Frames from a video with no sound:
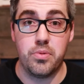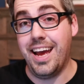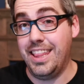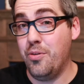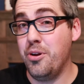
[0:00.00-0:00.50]

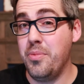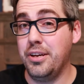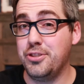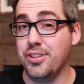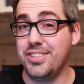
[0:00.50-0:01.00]
And they want to make
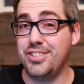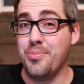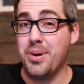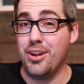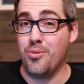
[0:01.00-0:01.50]
sure this is
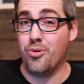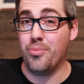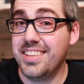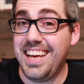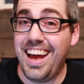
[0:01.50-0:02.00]
dependable
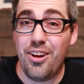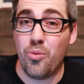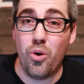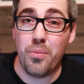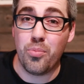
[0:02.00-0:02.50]
because I don't
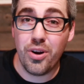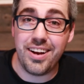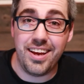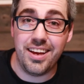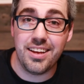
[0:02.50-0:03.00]
want
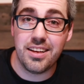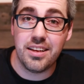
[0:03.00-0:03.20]
Brittany